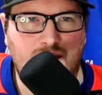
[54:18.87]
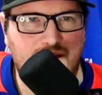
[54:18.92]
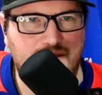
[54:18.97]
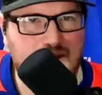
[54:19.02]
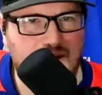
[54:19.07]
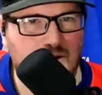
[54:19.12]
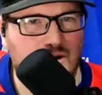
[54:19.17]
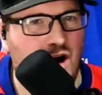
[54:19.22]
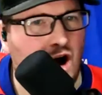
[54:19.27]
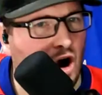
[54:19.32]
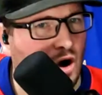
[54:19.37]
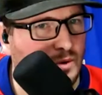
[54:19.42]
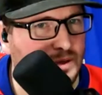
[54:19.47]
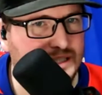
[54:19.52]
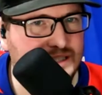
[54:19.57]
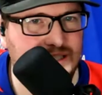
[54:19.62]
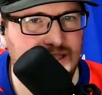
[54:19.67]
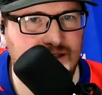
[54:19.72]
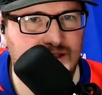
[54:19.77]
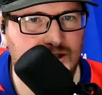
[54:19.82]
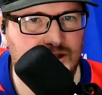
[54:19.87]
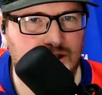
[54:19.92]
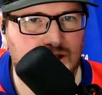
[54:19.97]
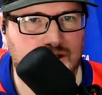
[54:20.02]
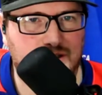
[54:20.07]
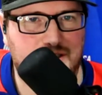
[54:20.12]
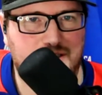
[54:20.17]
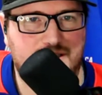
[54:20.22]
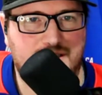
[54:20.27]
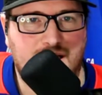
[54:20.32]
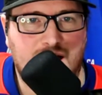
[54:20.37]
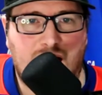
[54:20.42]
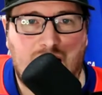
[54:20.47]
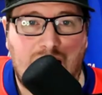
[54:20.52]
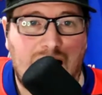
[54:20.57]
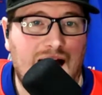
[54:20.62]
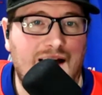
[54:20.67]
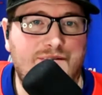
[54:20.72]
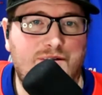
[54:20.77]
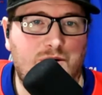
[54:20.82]
They don't always need the jerseys.
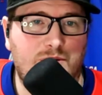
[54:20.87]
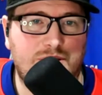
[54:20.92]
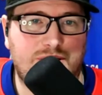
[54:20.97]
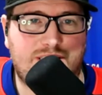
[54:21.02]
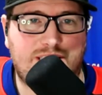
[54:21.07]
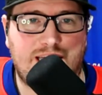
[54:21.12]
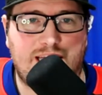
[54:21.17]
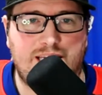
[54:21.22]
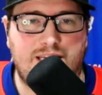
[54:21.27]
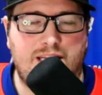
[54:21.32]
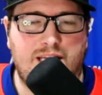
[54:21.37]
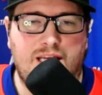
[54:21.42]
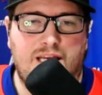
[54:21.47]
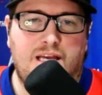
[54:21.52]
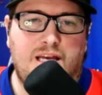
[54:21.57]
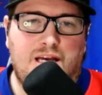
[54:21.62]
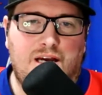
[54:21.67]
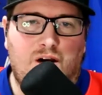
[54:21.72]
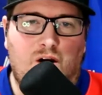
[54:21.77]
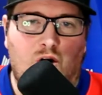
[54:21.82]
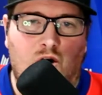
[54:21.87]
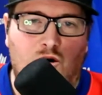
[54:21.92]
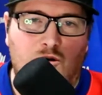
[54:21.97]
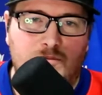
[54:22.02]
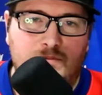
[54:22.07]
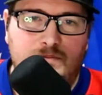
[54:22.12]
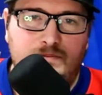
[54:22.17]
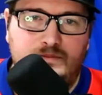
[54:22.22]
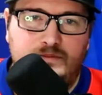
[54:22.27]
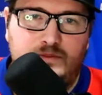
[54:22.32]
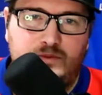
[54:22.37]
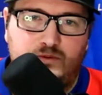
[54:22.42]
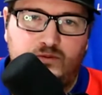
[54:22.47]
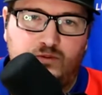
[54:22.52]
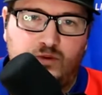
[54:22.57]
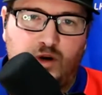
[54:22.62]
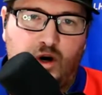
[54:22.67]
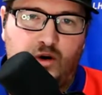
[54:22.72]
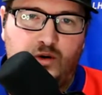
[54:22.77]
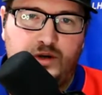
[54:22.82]
I've always said home,
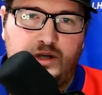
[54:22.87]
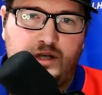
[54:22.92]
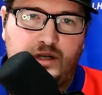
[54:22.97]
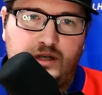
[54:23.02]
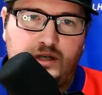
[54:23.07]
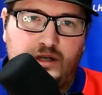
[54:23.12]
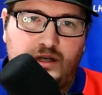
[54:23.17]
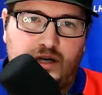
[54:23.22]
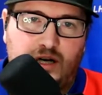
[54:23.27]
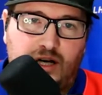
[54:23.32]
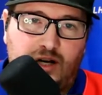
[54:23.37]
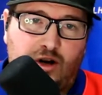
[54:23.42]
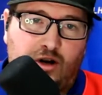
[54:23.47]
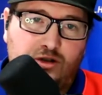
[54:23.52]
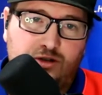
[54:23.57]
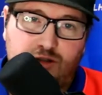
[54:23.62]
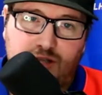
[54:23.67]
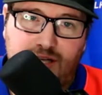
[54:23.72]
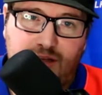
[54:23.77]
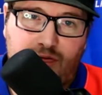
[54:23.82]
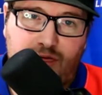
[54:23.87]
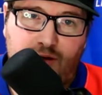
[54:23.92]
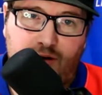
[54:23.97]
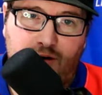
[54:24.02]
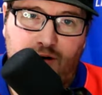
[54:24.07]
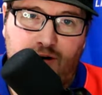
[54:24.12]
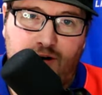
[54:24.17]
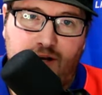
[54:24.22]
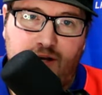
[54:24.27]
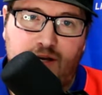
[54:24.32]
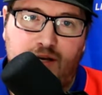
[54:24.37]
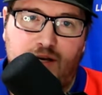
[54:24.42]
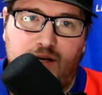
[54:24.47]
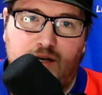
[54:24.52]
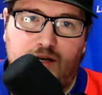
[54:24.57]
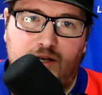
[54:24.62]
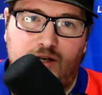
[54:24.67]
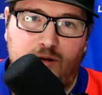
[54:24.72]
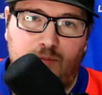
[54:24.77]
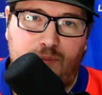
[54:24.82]
road, an alternate third,
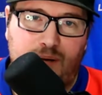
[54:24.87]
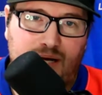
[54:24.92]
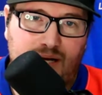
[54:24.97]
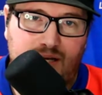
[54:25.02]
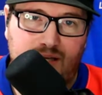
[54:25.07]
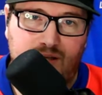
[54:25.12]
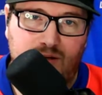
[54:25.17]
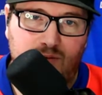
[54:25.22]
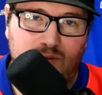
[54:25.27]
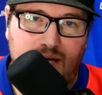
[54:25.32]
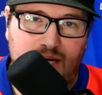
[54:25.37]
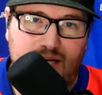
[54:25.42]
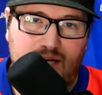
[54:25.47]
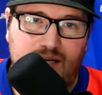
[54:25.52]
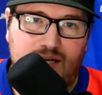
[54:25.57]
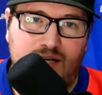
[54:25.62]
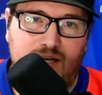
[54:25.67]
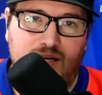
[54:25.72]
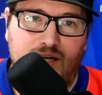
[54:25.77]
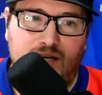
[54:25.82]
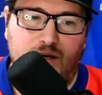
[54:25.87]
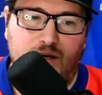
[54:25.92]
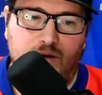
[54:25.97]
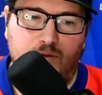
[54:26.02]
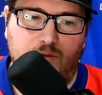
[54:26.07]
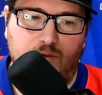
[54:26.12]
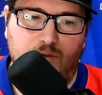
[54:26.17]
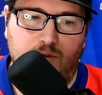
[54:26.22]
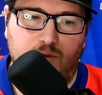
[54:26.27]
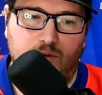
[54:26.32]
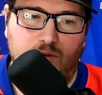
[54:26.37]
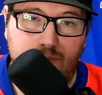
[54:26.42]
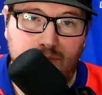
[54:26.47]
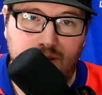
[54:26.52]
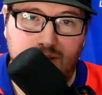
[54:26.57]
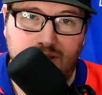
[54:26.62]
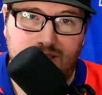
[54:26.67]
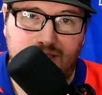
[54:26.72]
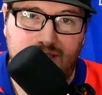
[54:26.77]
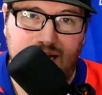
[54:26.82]
your pink in the rink,
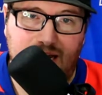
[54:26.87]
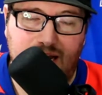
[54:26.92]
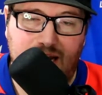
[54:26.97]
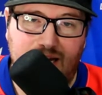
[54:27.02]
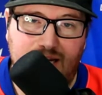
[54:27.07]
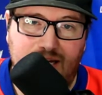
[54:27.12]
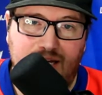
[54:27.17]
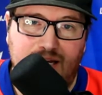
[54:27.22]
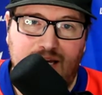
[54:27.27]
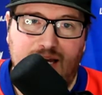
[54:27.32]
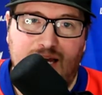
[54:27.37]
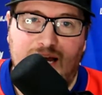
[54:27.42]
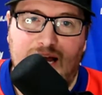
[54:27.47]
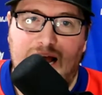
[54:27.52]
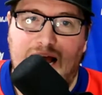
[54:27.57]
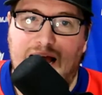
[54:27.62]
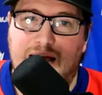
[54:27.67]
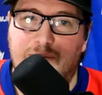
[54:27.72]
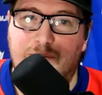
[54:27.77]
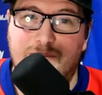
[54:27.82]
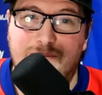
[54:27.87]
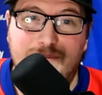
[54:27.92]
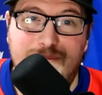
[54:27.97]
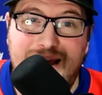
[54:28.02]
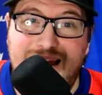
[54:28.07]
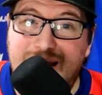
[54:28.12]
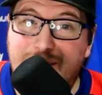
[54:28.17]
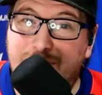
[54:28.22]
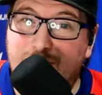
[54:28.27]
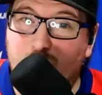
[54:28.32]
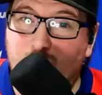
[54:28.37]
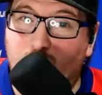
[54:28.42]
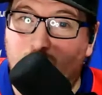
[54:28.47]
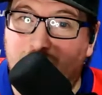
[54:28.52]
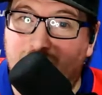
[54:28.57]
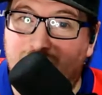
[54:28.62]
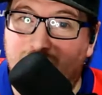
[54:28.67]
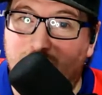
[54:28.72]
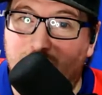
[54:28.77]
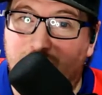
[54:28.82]
Remembrance Day, and maybe one
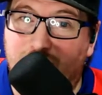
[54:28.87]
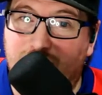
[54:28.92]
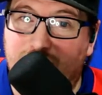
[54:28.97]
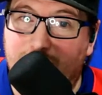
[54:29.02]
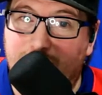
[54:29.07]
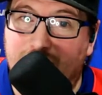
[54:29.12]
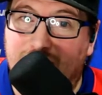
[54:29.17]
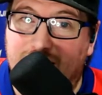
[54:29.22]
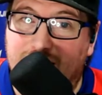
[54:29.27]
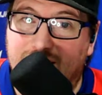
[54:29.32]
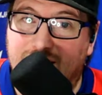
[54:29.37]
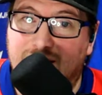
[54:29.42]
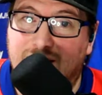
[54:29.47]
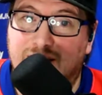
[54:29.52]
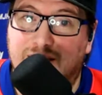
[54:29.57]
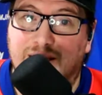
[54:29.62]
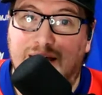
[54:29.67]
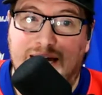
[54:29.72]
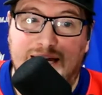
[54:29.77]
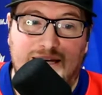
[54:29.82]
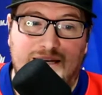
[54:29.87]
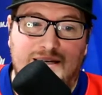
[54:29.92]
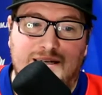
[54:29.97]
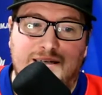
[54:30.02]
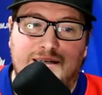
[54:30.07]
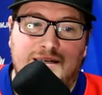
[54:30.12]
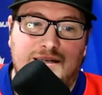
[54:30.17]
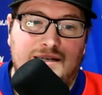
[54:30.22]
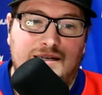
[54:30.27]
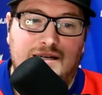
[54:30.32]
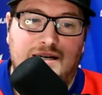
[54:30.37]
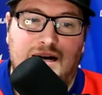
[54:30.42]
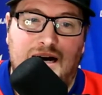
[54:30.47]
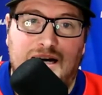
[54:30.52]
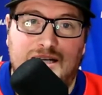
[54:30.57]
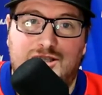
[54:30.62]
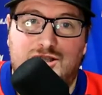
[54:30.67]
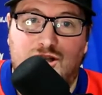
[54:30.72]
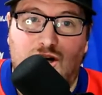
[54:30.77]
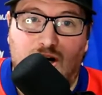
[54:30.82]
other theme night, like
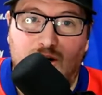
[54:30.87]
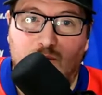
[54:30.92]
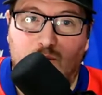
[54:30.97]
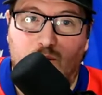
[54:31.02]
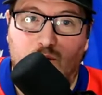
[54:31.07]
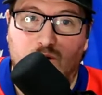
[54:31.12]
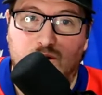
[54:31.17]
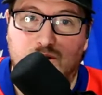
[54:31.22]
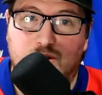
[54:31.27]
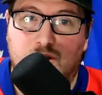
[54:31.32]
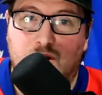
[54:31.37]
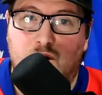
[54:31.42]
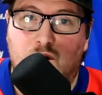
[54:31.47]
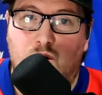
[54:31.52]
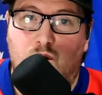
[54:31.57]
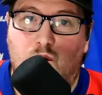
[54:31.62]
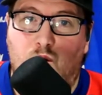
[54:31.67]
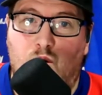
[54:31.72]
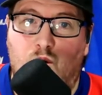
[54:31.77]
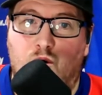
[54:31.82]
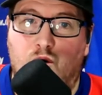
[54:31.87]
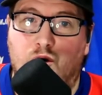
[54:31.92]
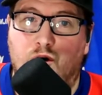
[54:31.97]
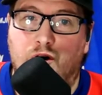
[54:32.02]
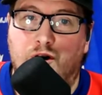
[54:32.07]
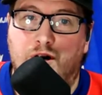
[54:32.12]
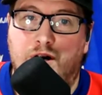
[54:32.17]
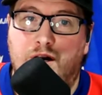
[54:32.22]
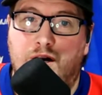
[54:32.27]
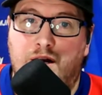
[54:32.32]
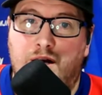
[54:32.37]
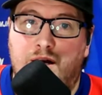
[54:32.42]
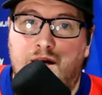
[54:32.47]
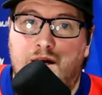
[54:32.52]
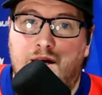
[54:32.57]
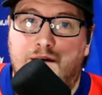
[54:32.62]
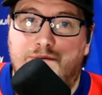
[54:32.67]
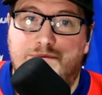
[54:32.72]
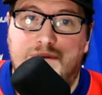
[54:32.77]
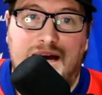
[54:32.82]
a Star Wars or
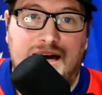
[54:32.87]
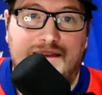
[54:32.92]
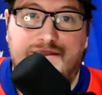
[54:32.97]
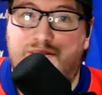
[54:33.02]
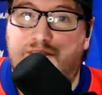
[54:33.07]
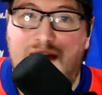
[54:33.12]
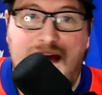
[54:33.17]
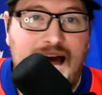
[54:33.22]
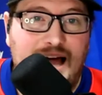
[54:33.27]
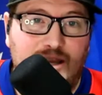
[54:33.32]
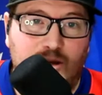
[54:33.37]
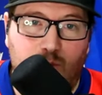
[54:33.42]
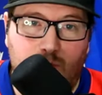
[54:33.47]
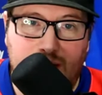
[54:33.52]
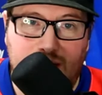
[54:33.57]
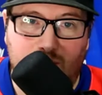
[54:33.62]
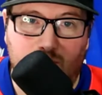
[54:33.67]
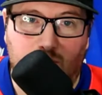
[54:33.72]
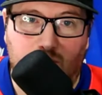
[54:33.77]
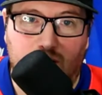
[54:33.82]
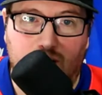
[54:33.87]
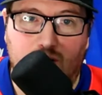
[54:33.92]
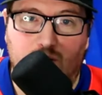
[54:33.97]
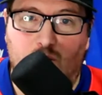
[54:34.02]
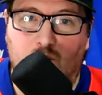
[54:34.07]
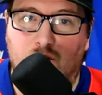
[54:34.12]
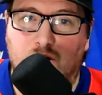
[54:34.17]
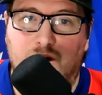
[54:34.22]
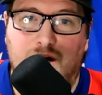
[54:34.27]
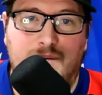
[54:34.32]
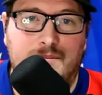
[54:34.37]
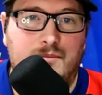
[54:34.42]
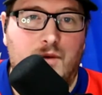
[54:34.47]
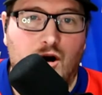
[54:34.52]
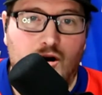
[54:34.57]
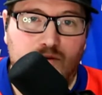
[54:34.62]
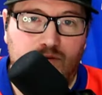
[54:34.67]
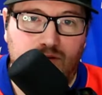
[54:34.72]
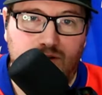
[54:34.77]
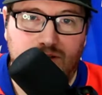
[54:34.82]
the Halloween one or a
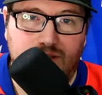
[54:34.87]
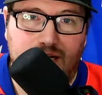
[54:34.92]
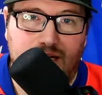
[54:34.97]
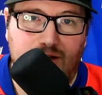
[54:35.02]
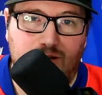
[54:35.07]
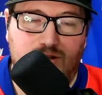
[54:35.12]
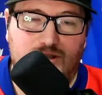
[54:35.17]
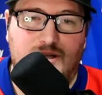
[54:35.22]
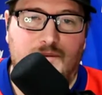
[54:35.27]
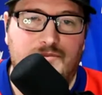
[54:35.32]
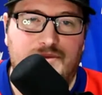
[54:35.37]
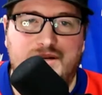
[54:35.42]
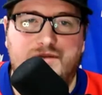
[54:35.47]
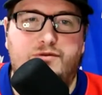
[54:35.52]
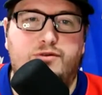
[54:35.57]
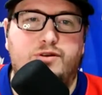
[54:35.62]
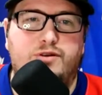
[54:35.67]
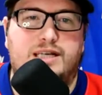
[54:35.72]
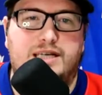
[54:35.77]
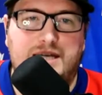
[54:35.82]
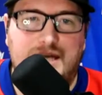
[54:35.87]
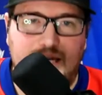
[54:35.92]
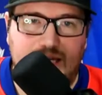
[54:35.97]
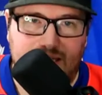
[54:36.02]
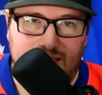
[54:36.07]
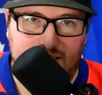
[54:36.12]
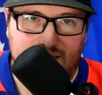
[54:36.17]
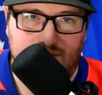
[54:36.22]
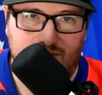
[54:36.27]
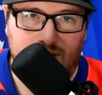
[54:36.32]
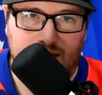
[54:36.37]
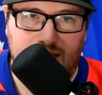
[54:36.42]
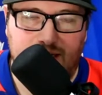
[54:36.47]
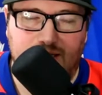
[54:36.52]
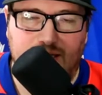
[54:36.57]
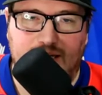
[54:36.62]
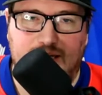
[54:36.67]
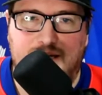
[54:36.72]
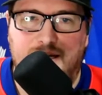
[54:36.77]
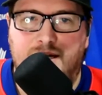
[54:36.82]
Marvel night or something for the kids, right?
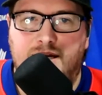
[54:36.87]
Like